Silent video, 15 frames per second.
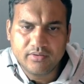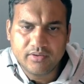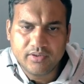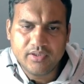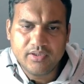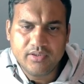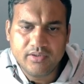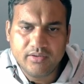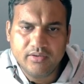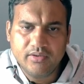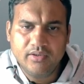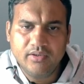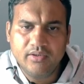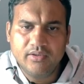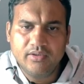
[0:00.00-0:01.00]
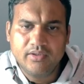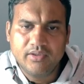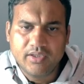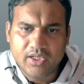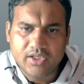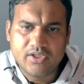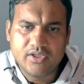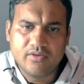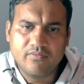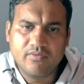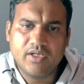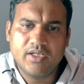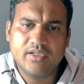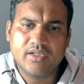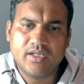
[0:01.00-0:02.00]
And caching
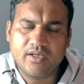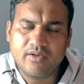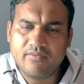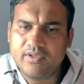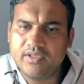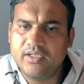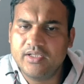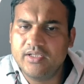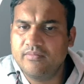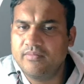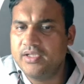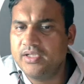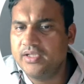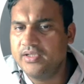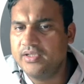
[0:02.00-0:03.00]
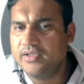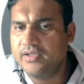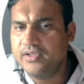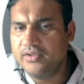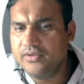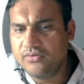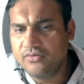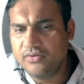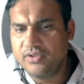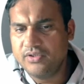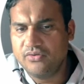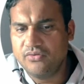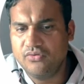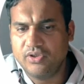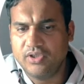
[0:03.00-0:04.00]
wise, I haven't enabled anything, so
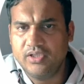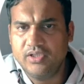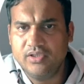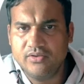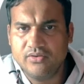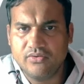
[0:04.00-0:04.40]
it's okay.